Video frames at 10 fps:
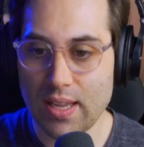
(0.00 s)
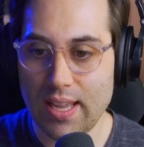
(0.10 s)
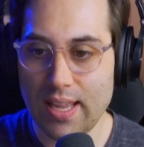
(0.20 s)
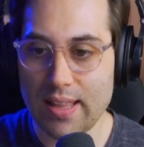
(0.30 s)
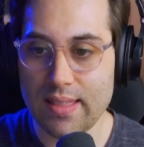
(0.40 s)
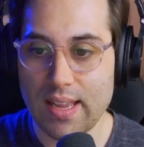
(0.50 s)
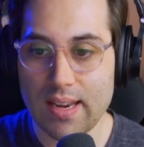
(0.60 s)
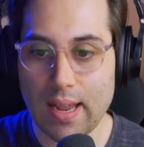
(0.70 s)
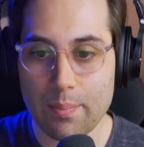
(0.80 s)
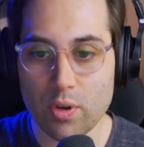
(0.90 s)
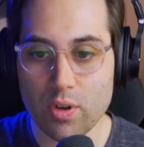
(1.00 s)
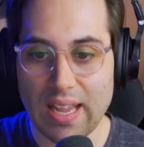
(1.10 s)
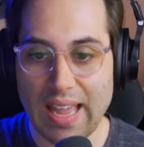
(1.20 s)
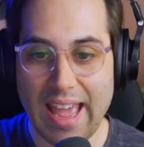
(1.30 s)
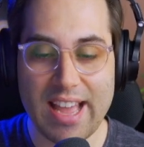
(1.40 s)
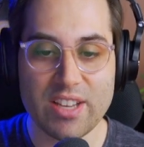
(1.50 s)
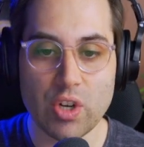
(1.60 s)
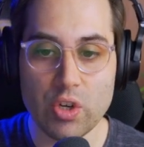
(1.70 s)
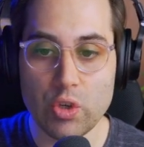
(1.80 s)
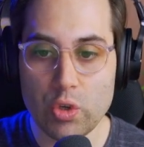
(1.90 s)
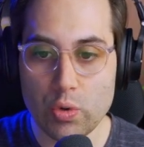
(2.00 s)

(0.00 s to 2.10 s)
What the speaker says: And then I'm going to add a new